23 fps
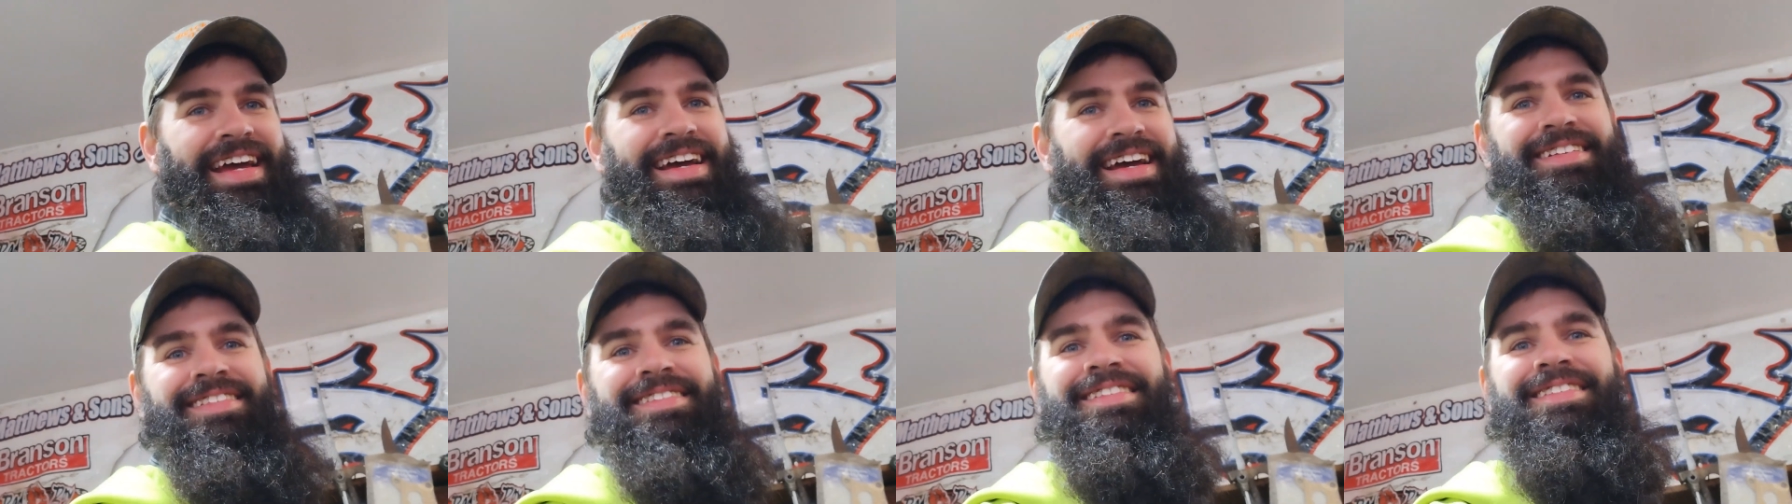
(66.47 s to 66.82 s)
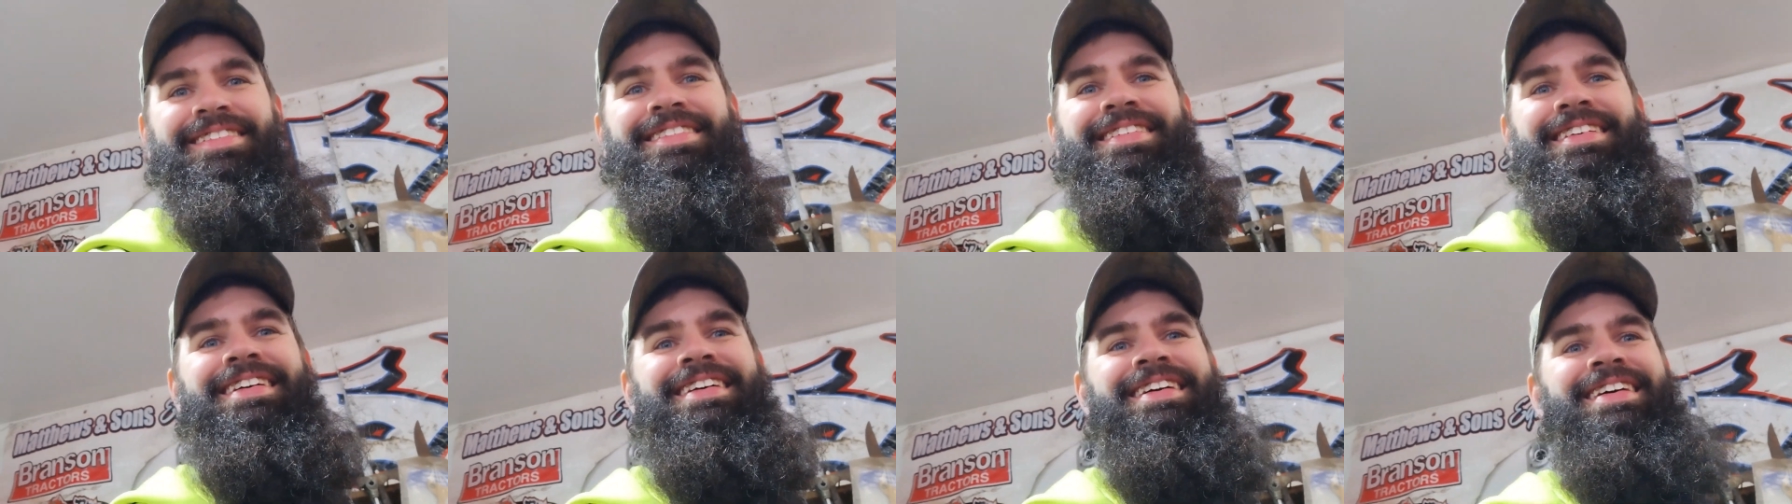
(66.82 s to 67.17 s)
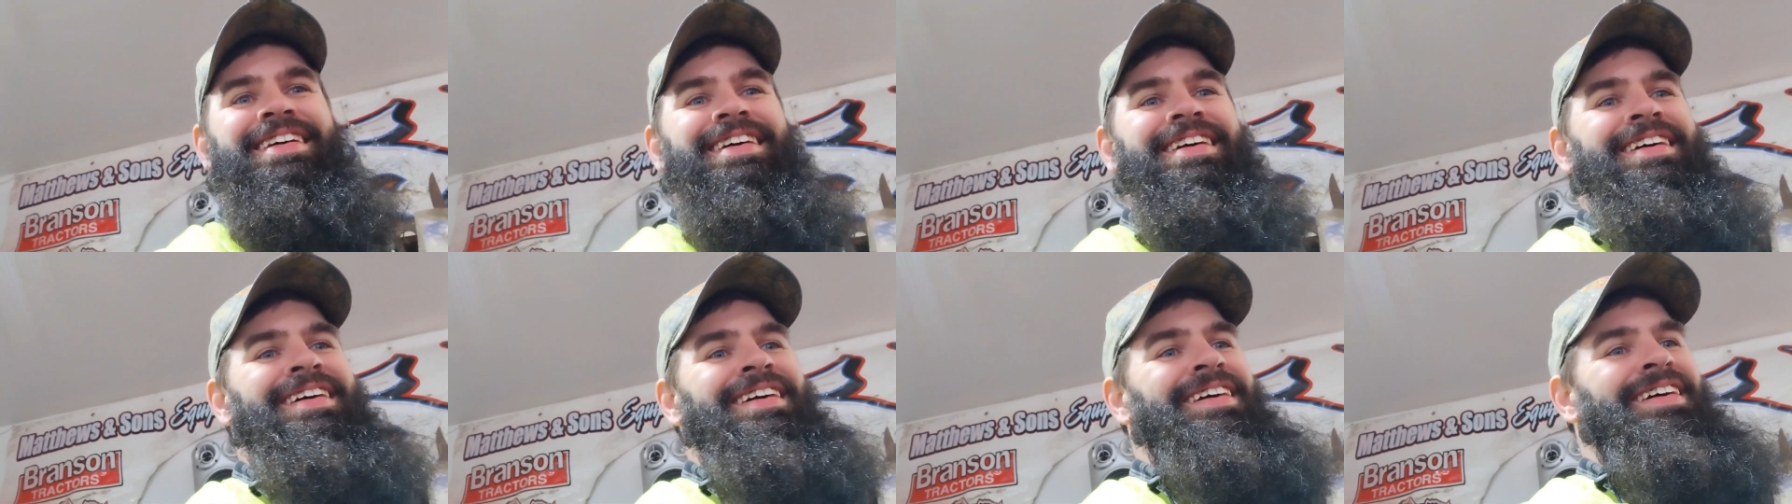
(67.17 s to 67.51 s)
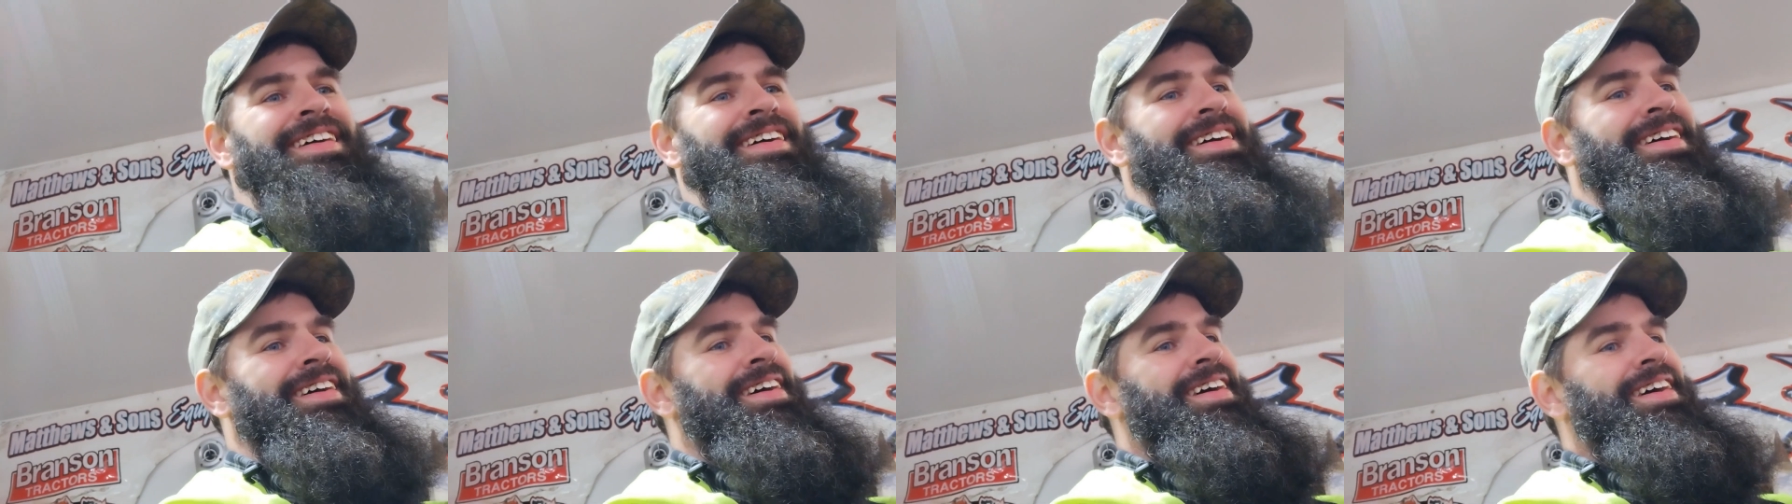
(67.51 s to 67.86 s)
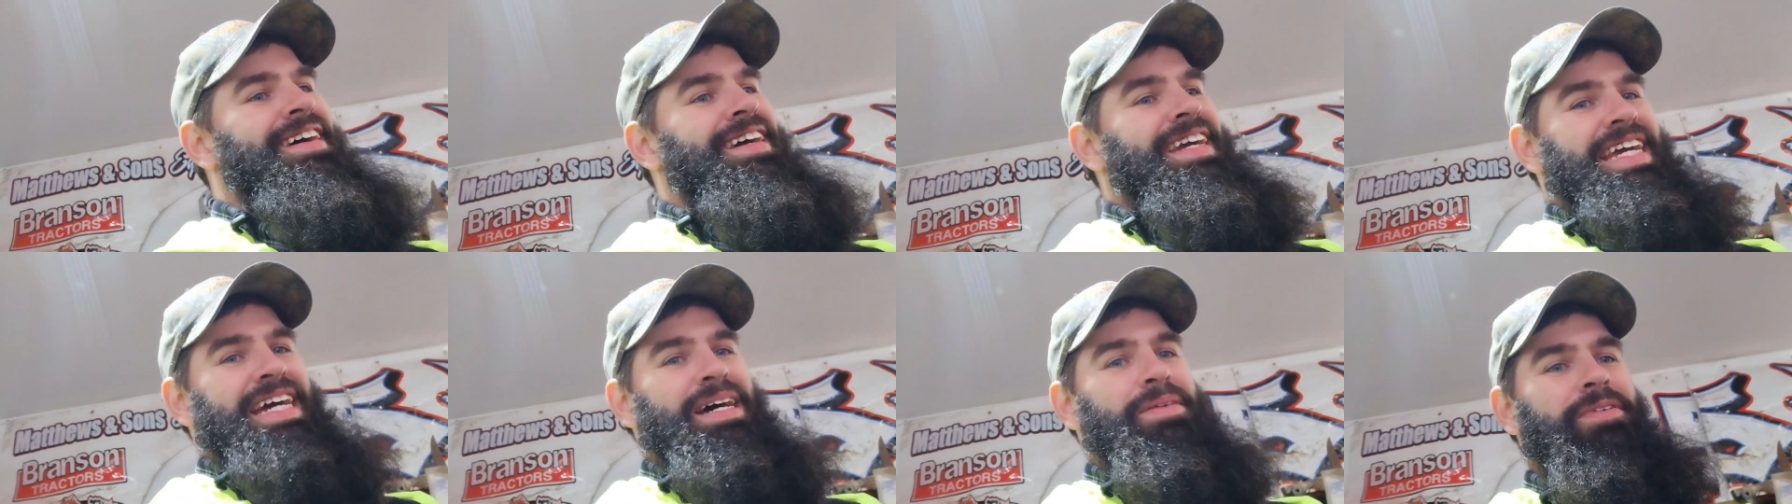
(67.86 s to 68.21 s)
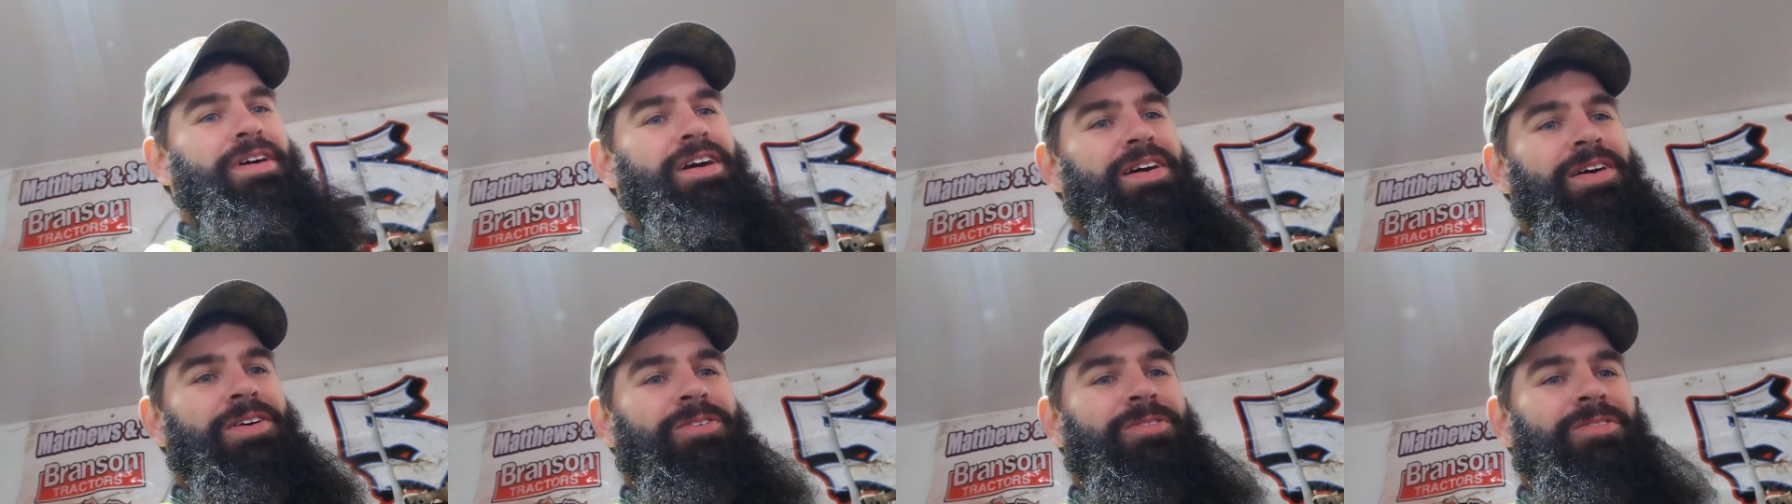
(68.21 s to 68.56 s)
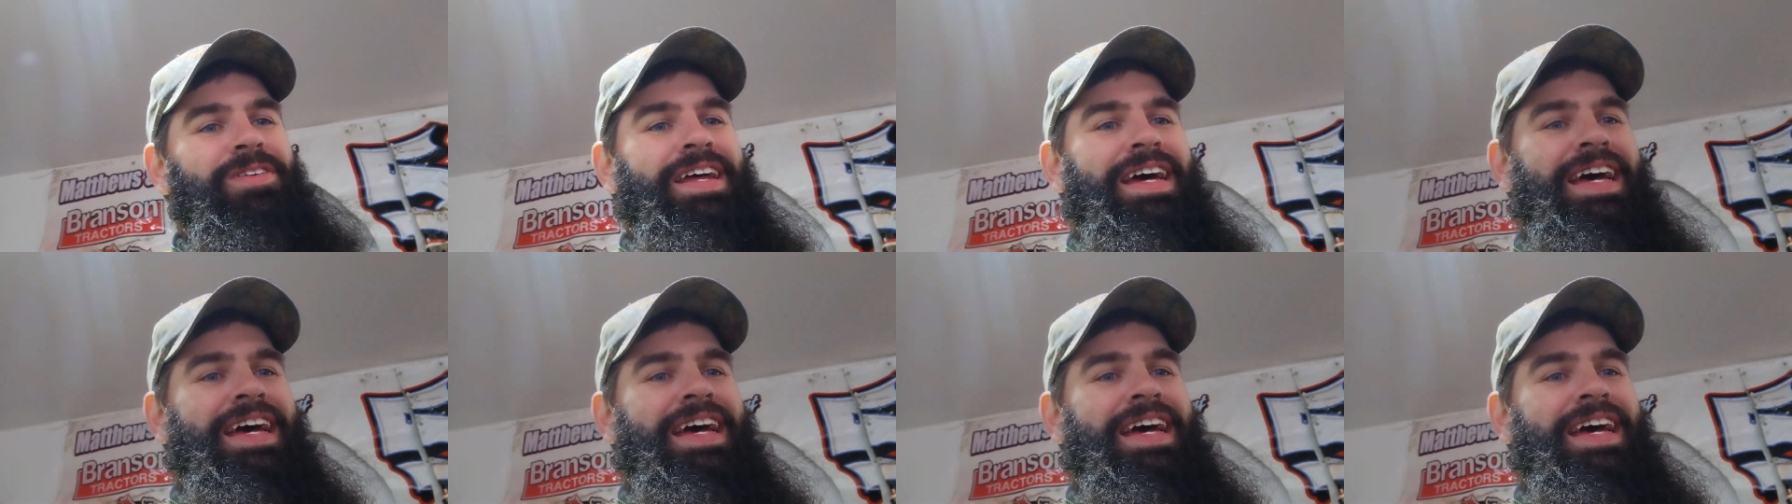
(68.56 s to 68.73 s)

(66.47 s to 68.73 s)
So, come on.